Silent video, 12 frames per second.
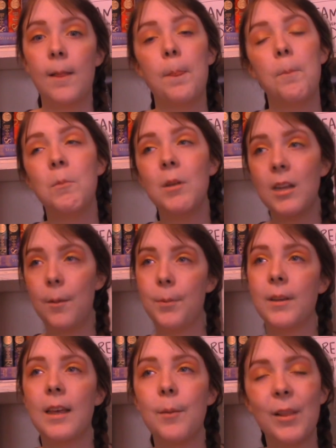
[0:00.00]

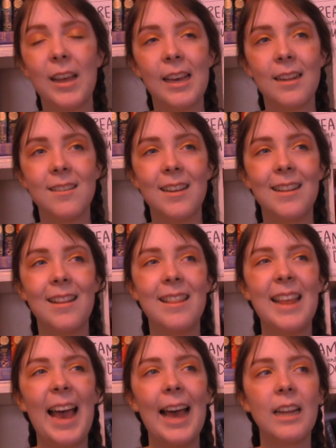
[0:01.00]
manipulate plants. And then
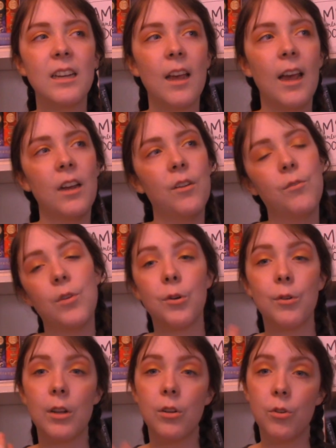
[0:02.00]
that kind of
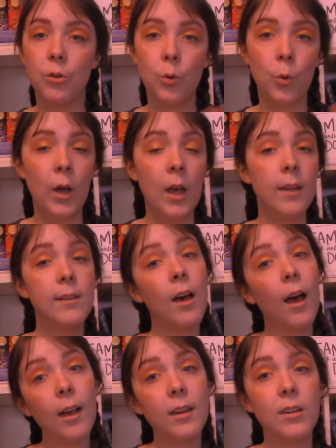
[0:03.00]
turned into
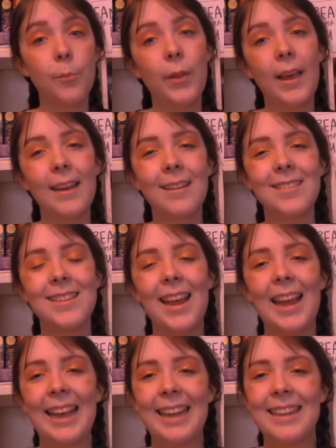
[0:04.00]
talk to plants,
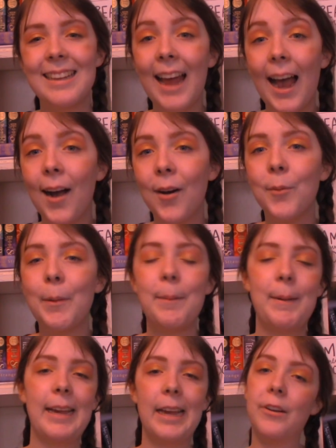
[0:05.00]
and now my
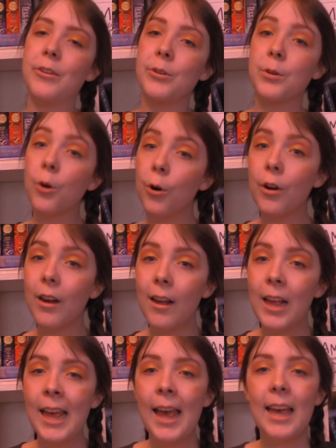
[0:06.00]
main character,
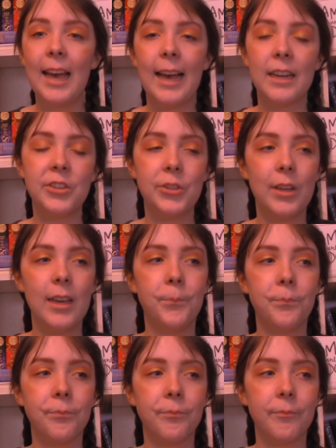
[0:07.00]
Cora,
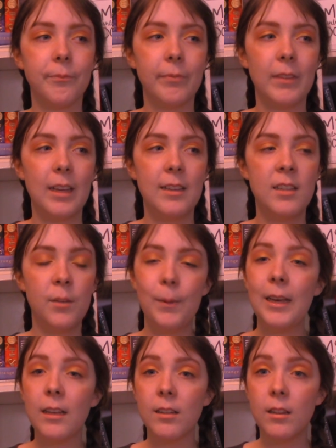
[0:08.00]
actually
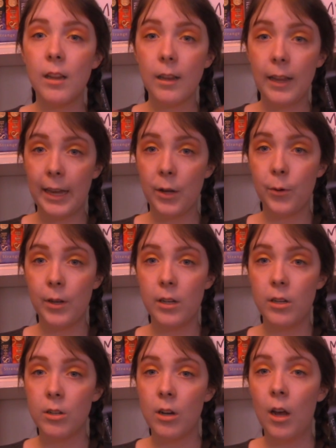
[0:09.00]
speaks the
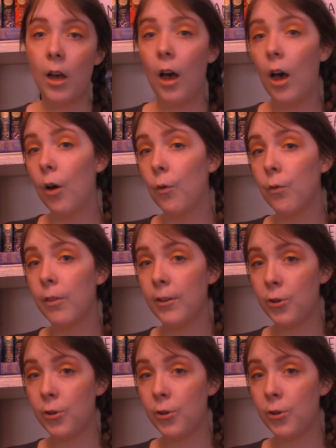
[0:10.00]
language of the